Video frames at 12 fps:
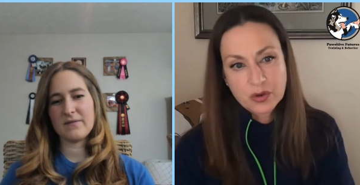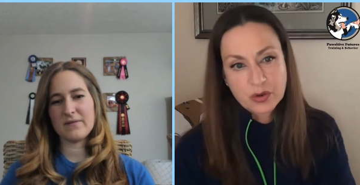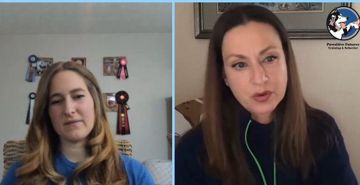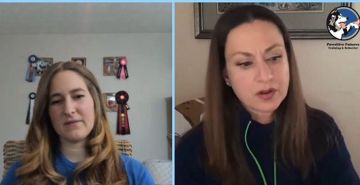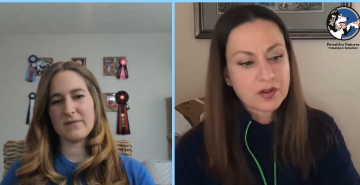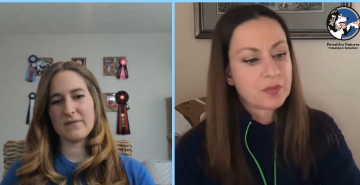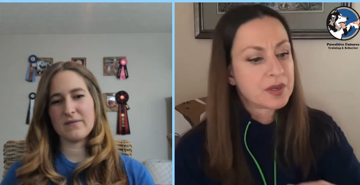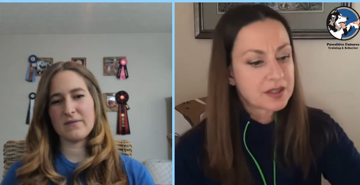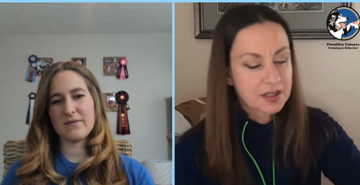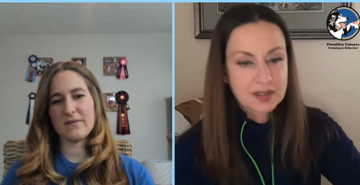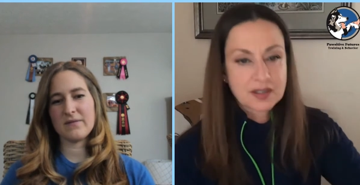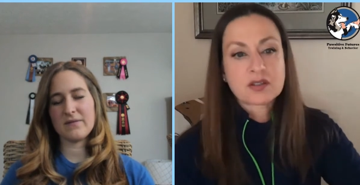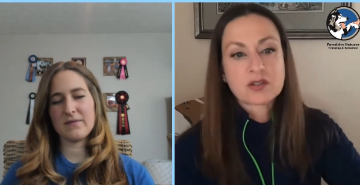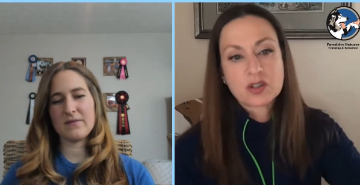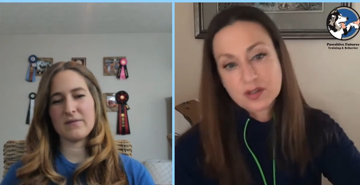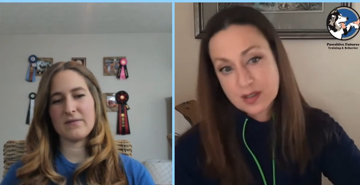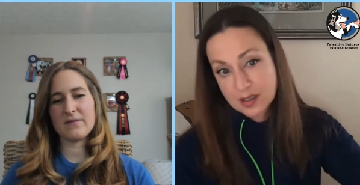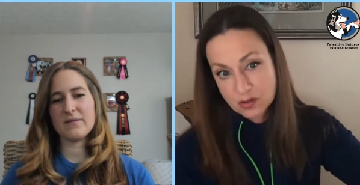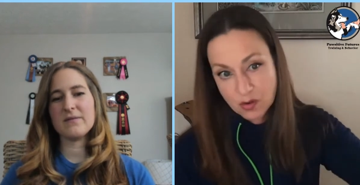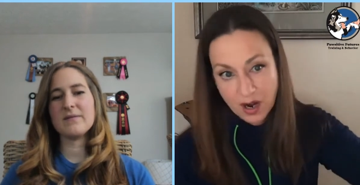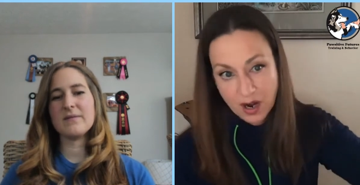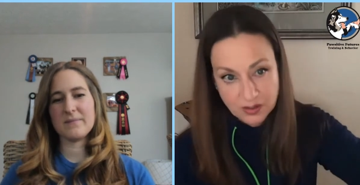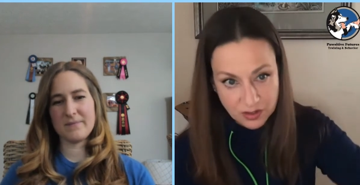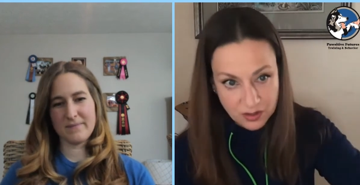Speaker 1: order of business to just then
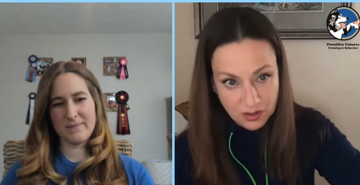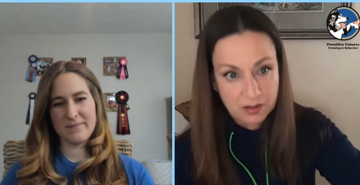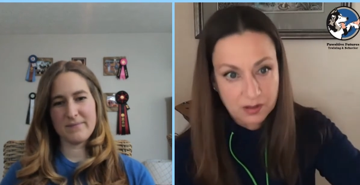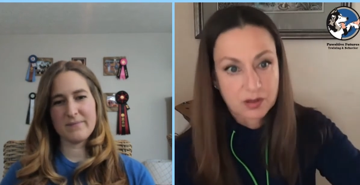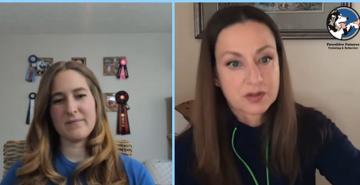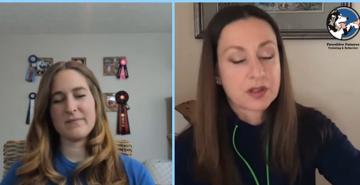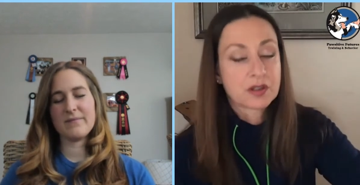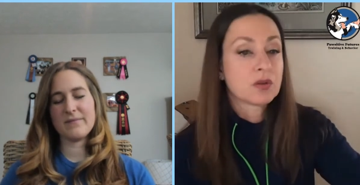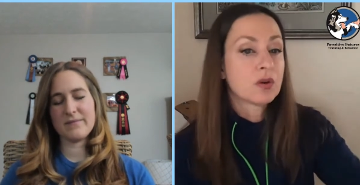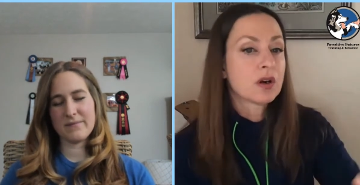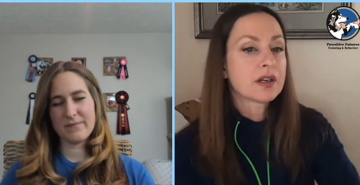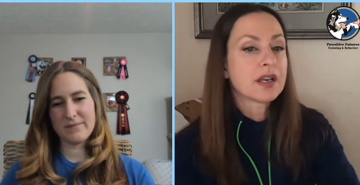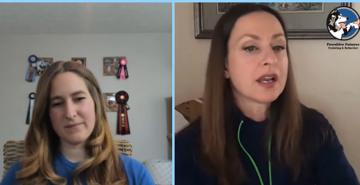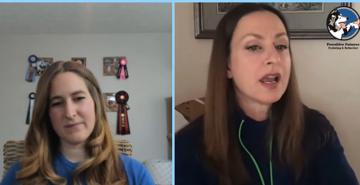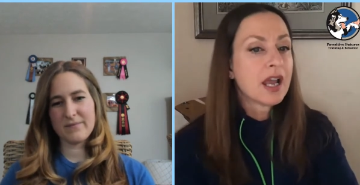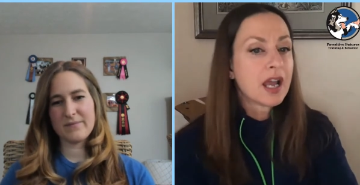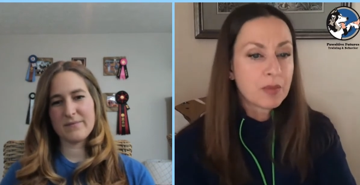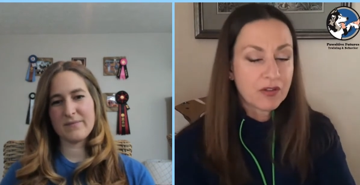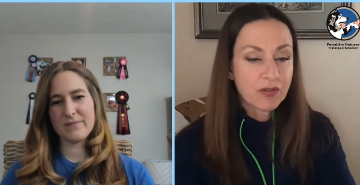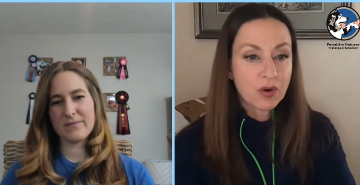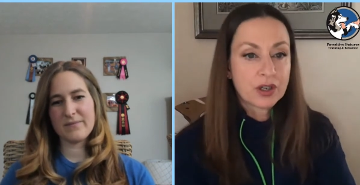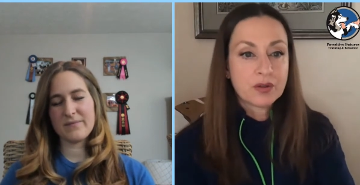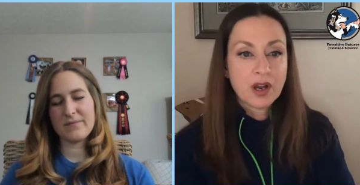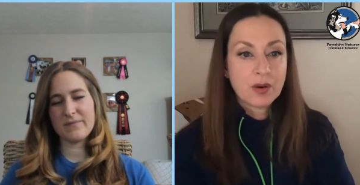gradually start closing the door and before you
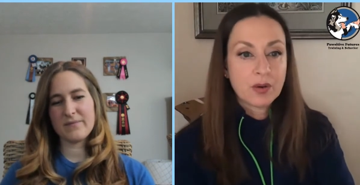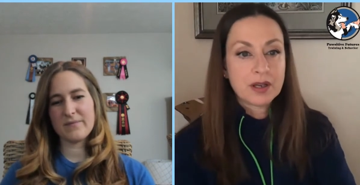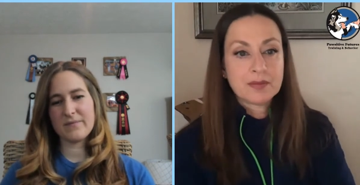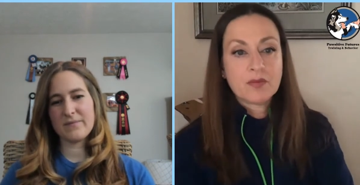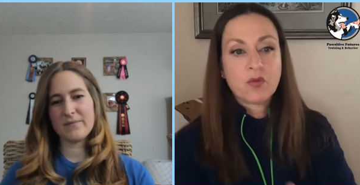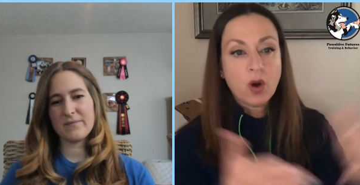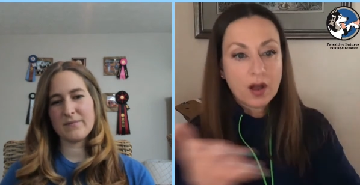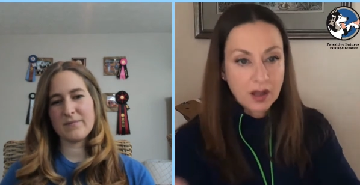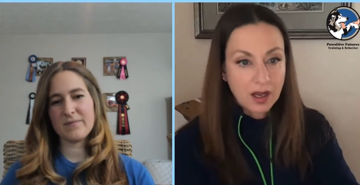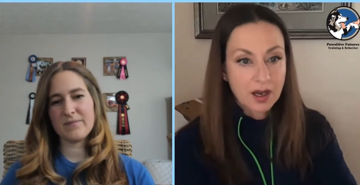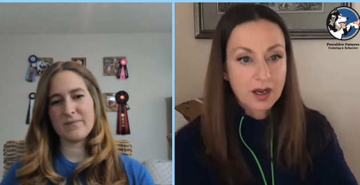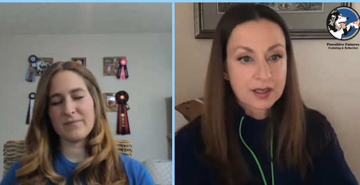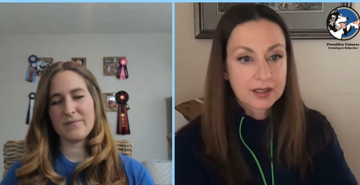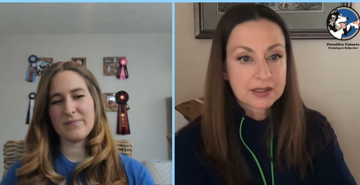know it voila